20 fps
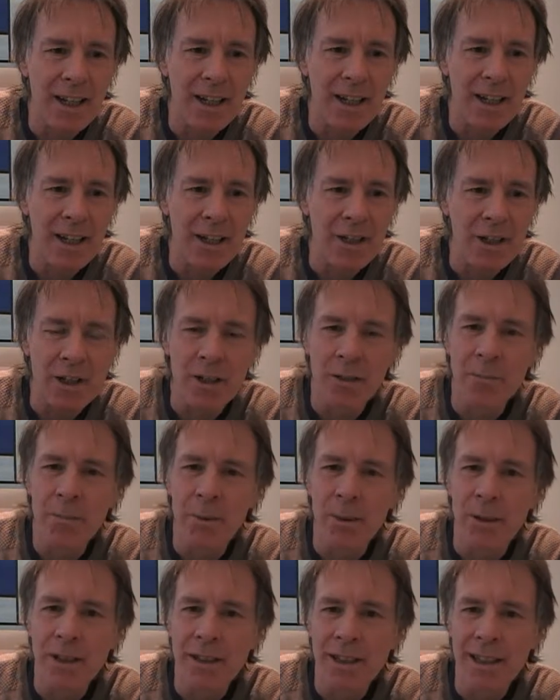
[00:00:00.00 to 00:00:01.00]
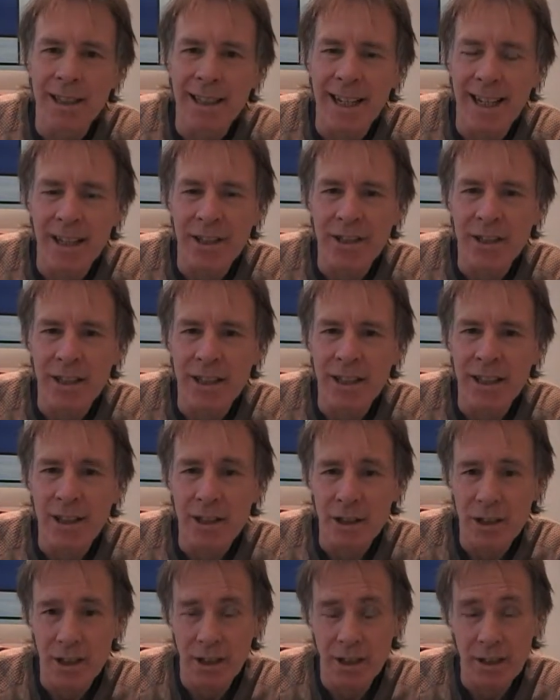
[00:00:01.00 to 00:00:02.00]
at some point it actually
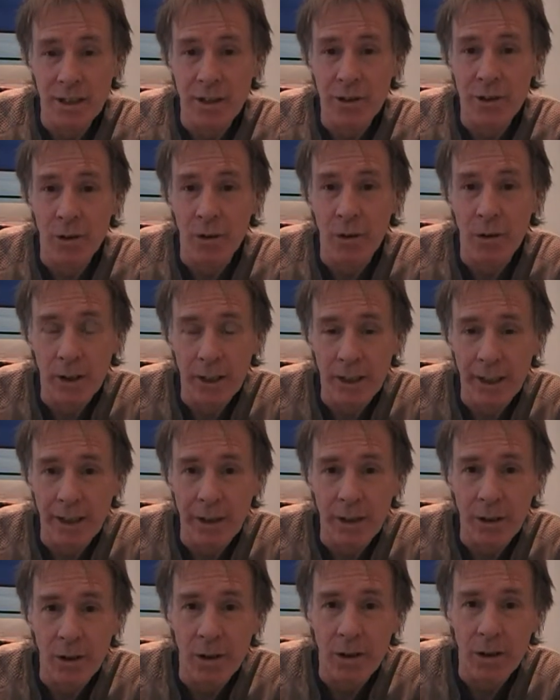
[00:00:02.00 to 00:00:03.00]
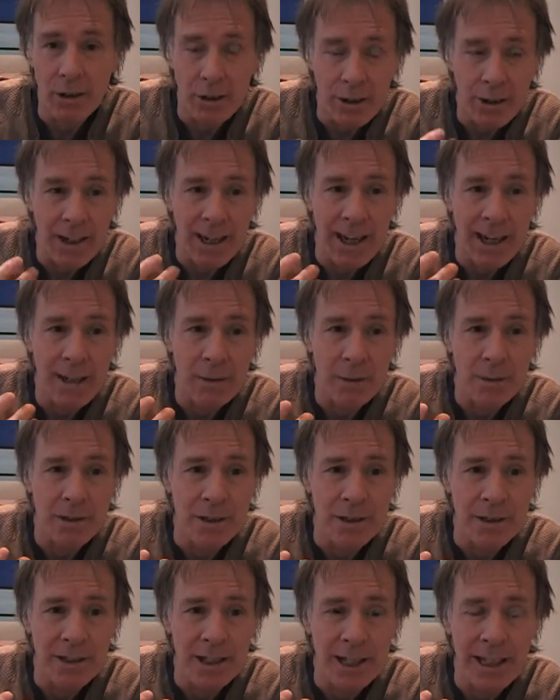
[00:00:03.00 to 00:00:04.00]
started talking, or I
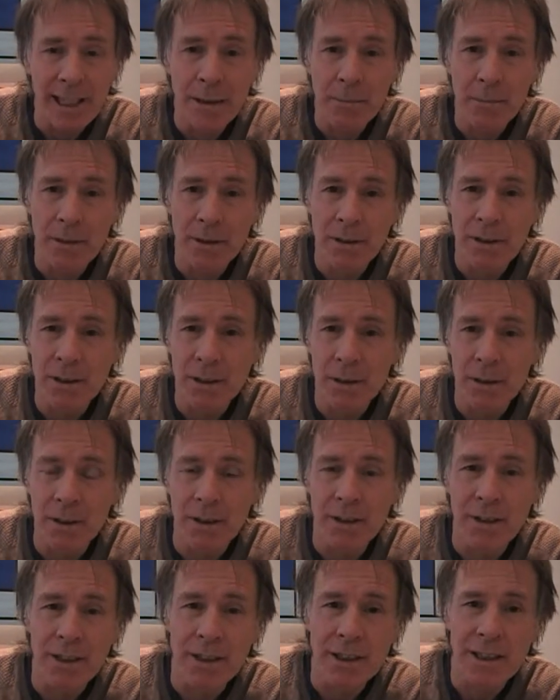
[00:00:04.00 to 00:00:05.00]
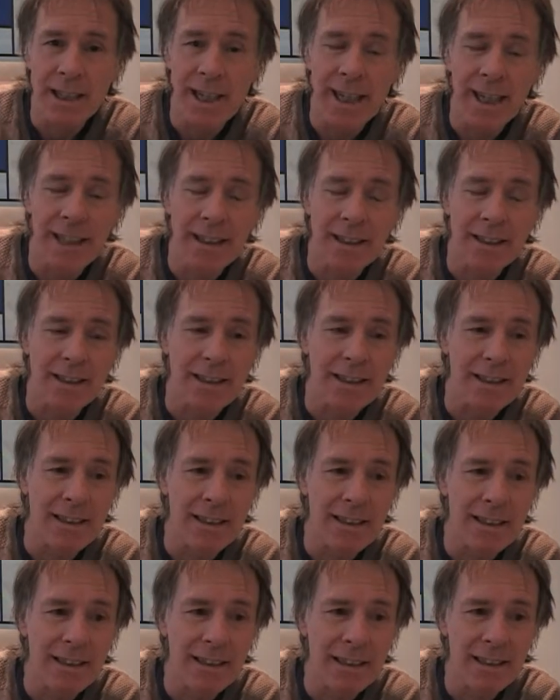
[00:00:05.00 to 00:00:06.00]
was able to understand
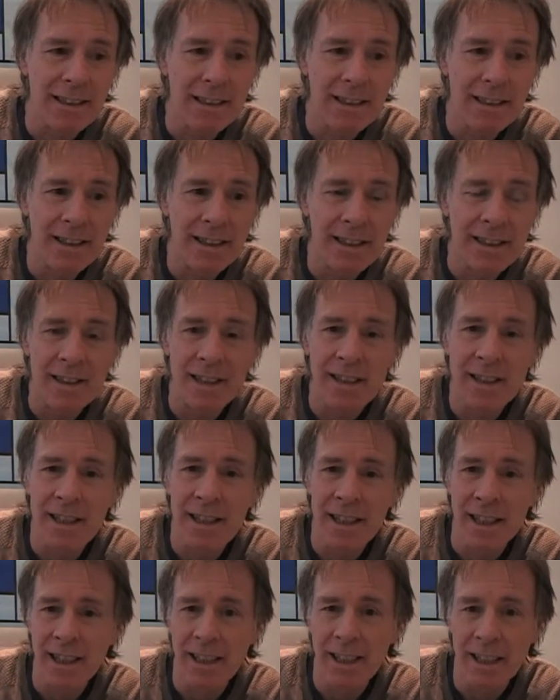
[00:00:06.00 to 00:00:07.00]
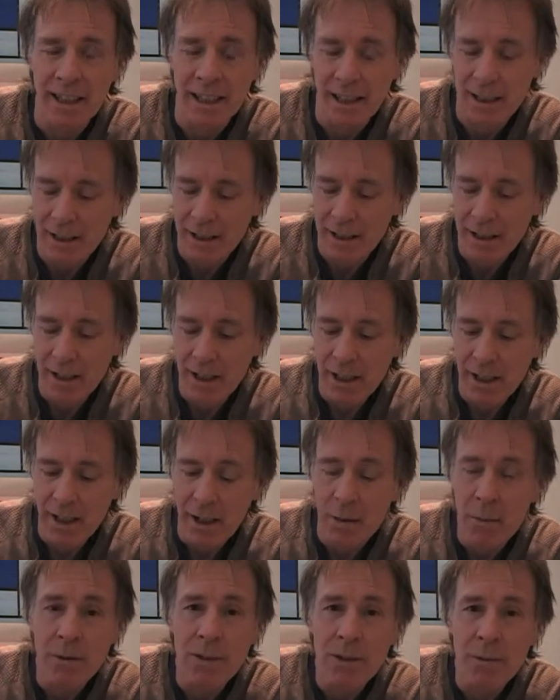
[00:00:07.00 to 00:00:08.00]
its thinking.
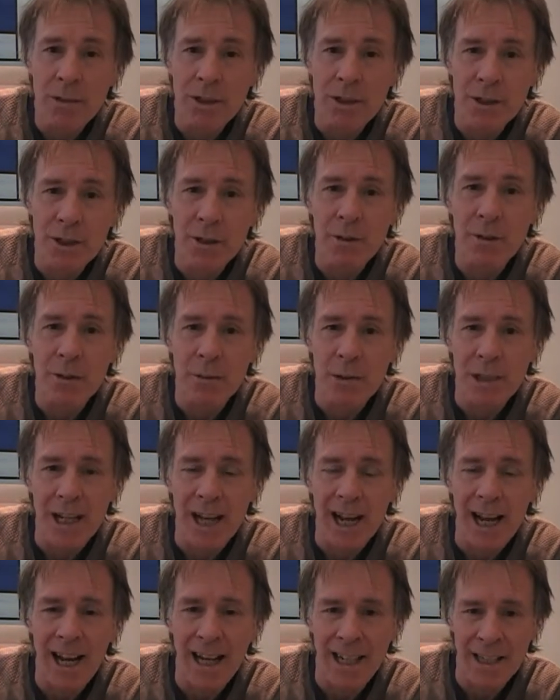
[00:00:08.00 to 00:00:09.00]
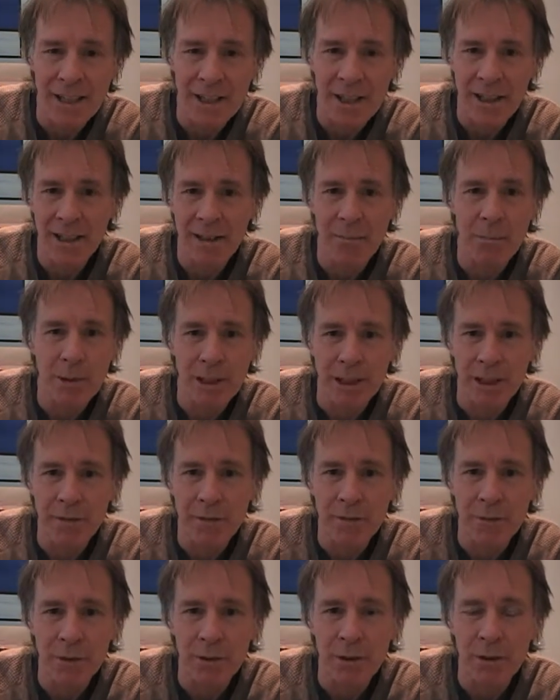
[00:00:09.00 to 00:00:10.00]
And what it was doing was asking me
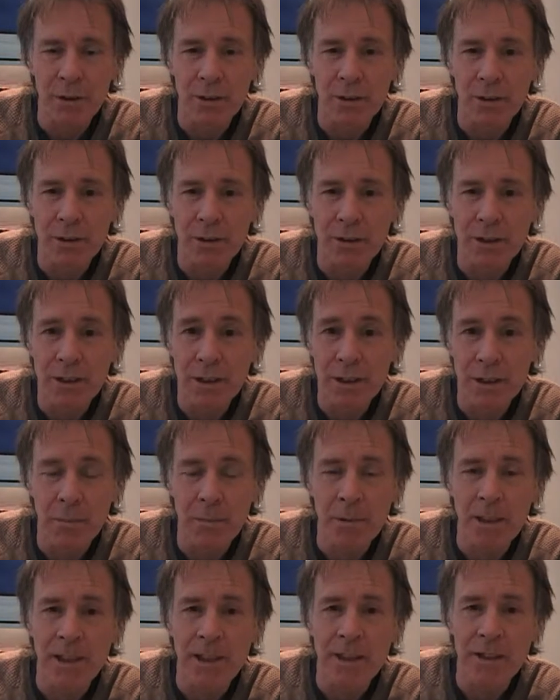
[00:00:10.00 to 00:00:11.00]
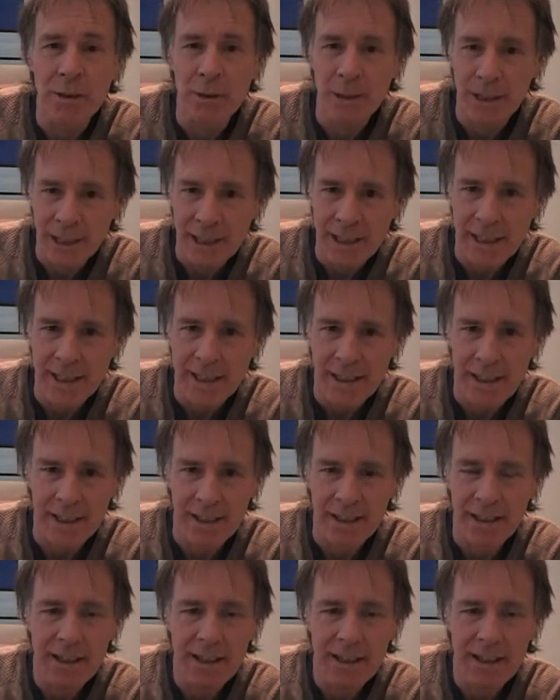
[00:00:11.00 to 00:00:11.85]
for something to eat,